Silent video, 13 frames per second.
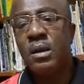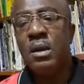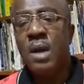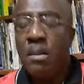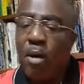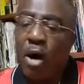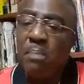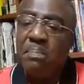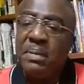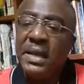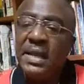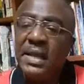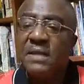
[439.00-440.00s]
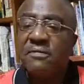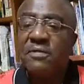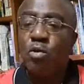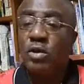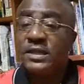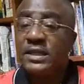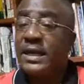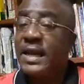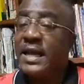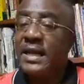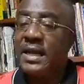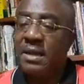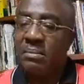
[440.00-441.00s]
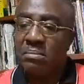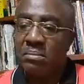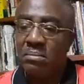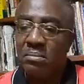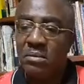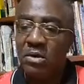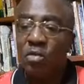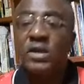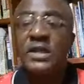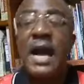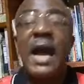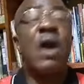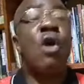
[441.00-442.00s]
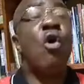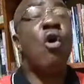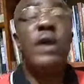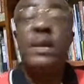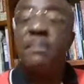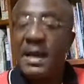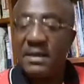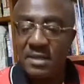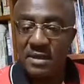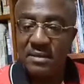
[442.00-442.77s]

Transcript: Paul believes Ify was delaying him with her gory past,